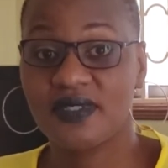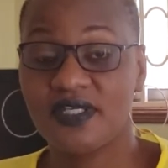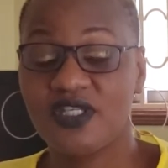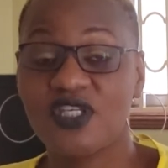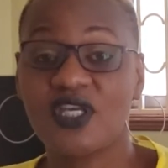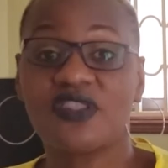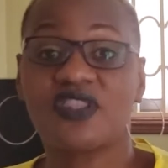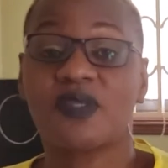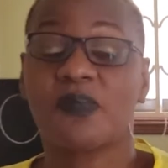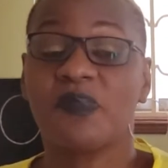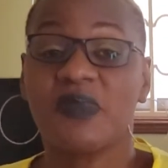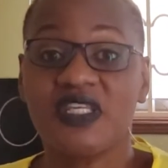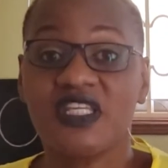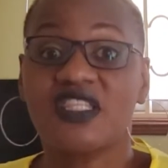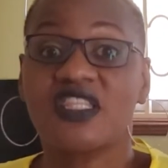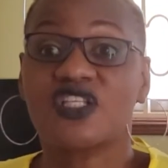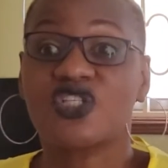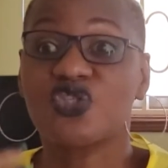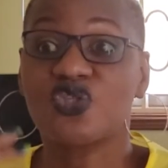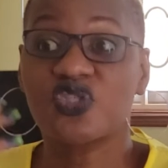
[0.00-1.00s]
Yeah, the minute
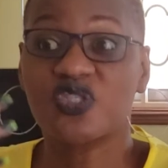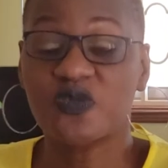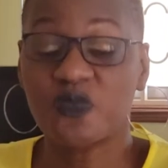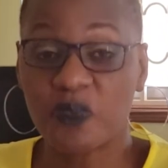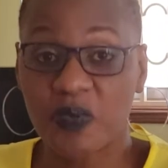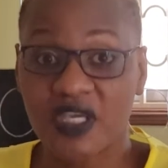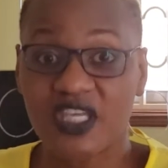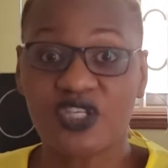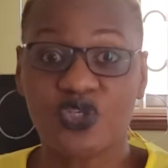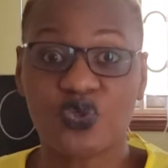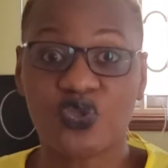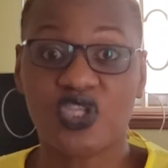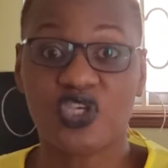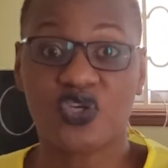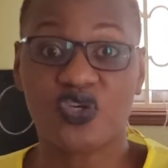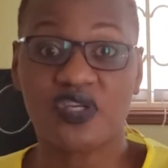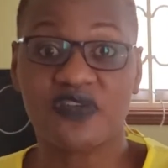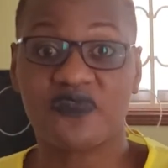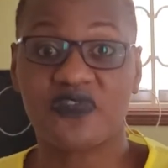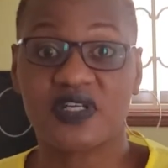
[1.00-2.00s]
that you speak into the
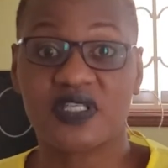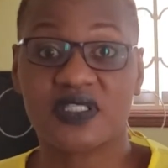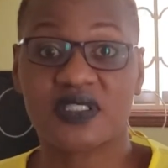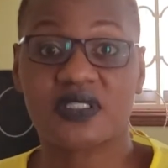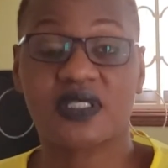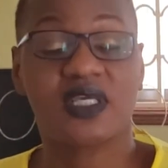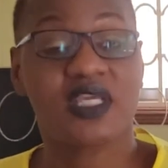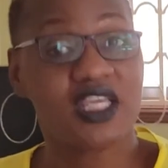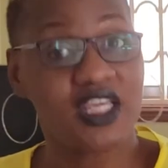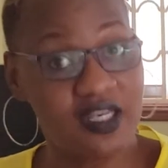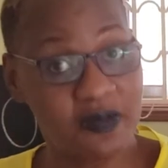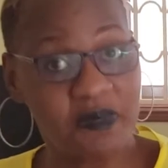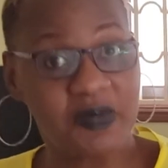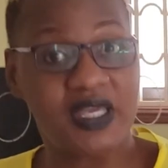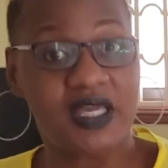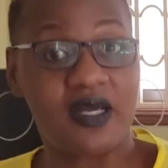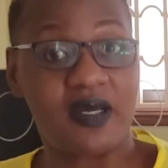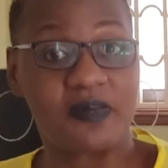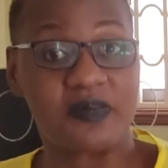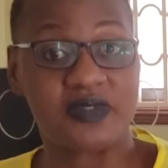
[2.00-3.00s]
universe, it
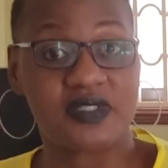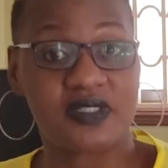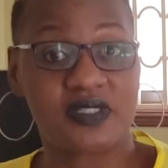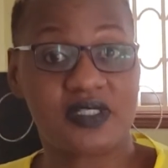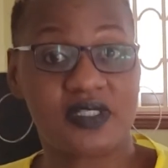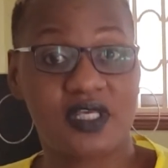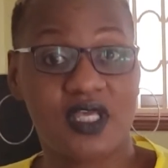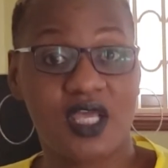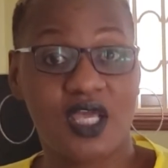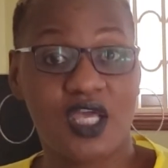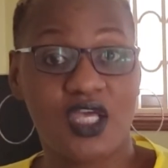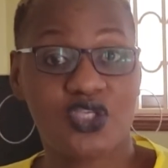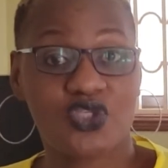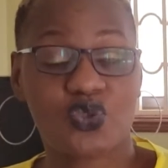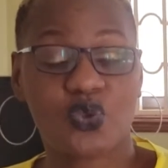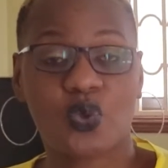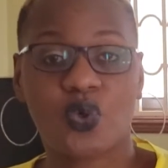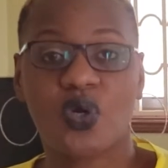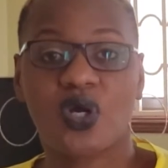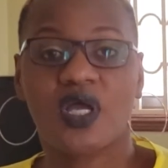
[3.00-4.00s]
becomes.
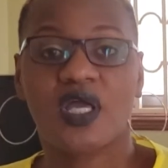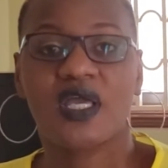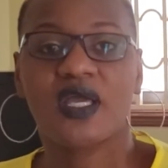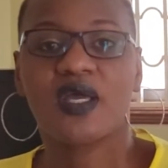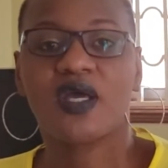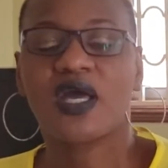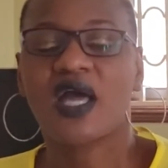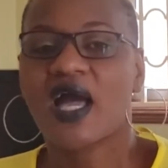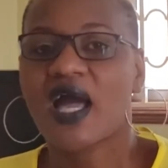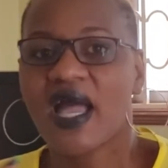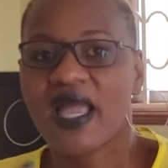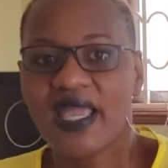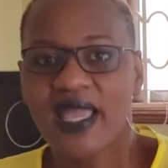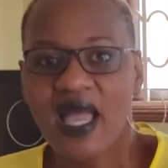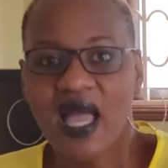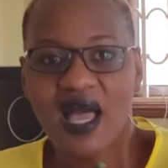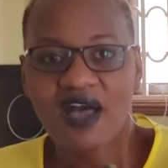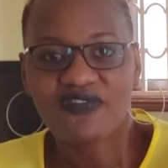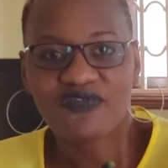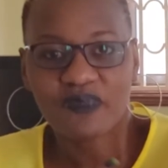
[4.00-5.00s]
So I
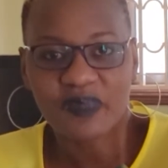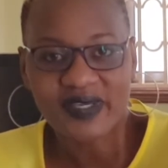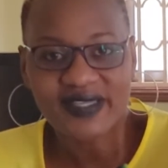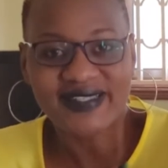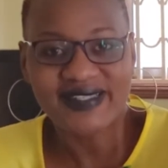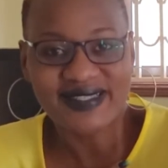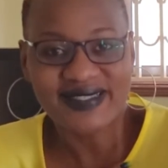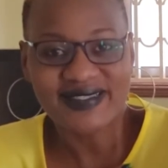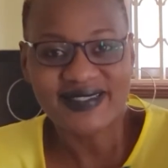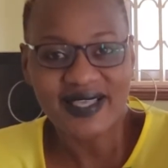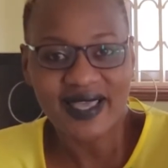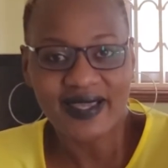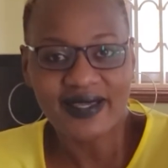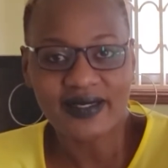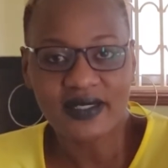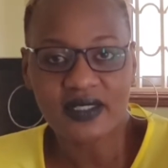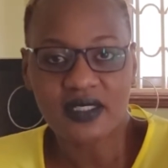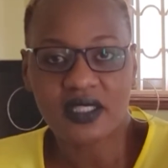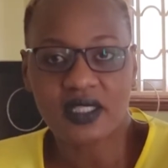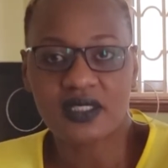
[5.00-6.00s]
have been
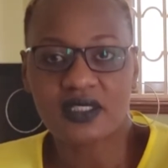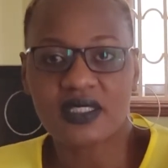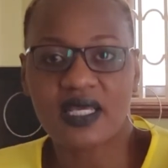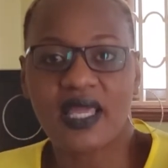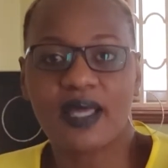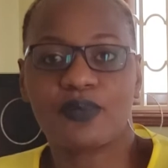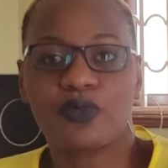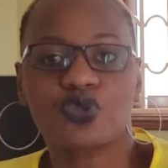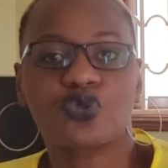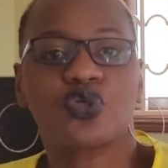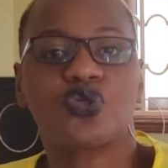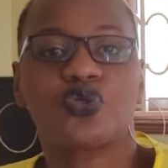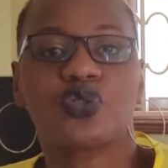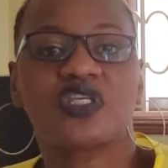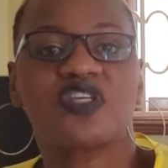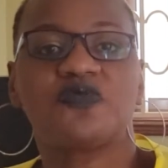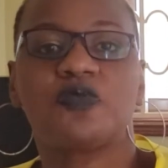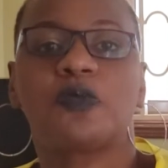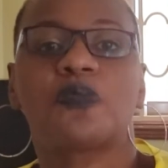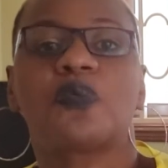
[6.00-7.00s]
decided that I'm not going to
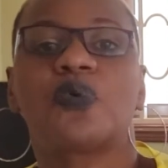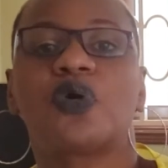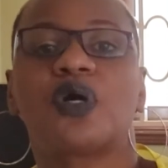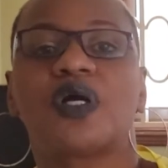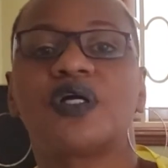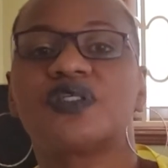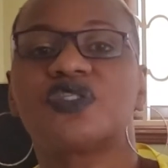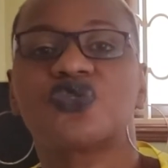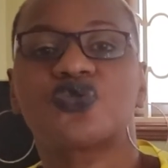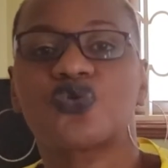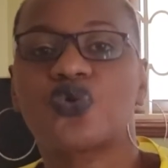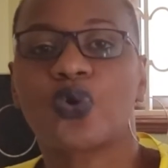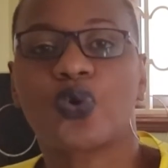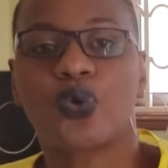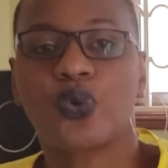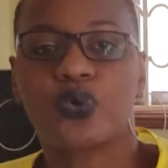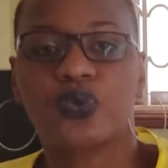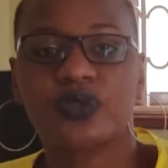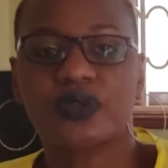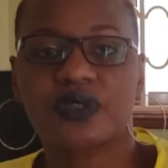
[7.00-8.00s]
give people a
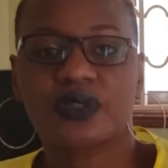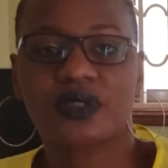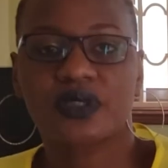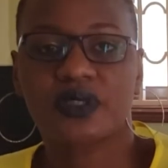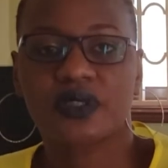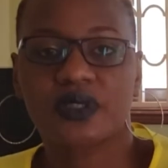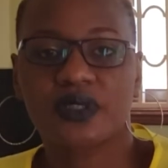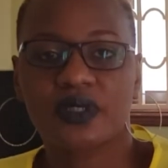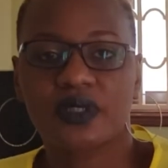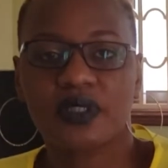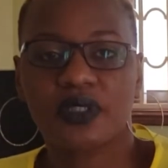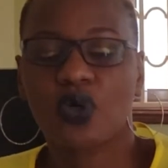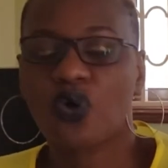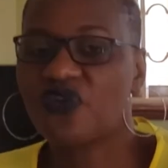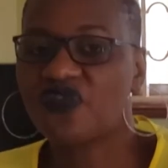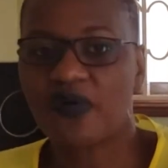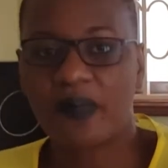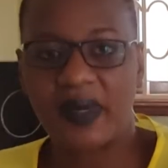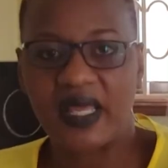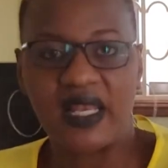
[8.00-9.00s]
stronghold
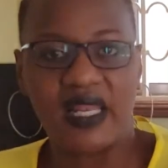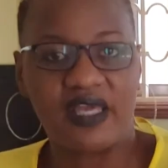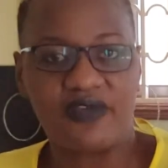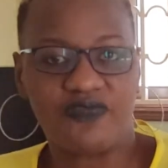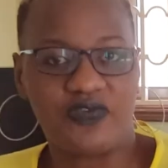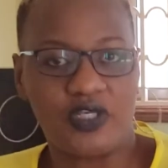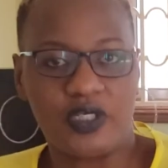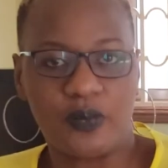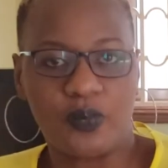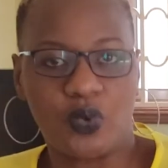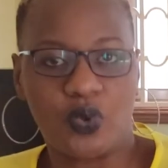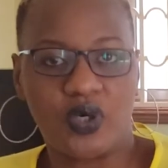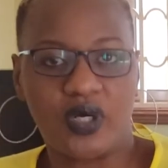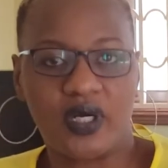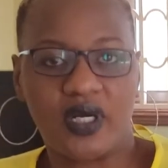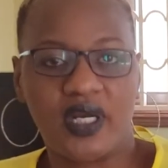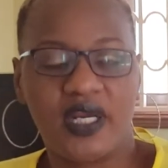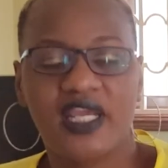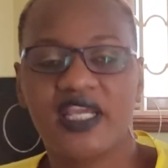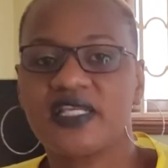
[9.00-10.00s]
over my life anymore.
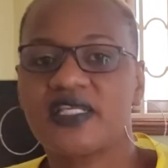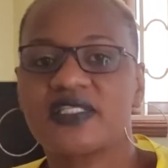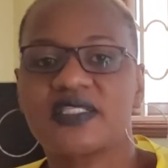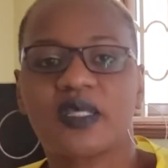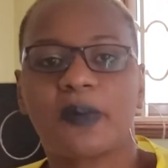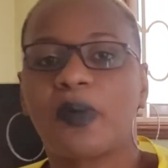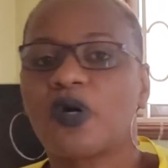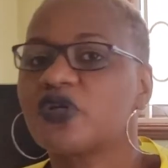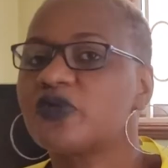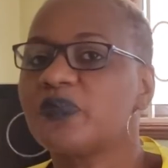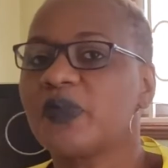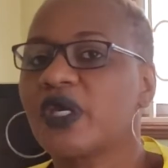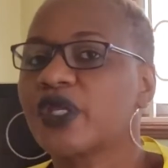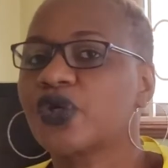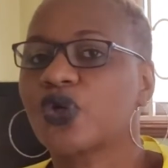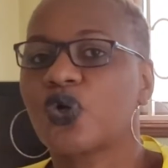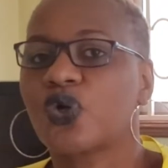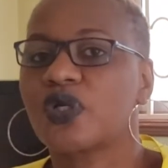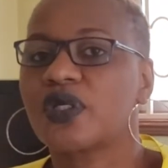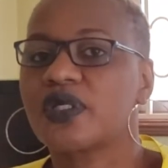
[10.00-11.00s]
It is about me and
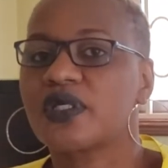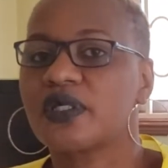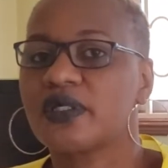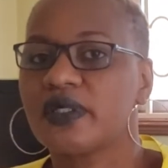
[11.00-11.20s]
God.